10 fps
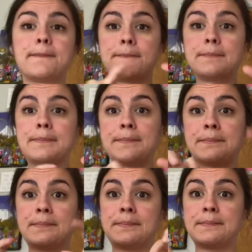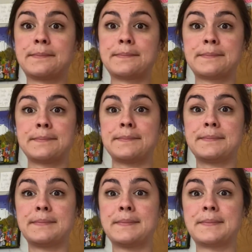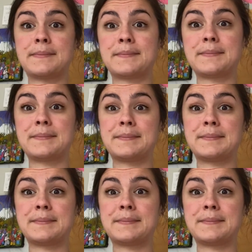Nobody speaks.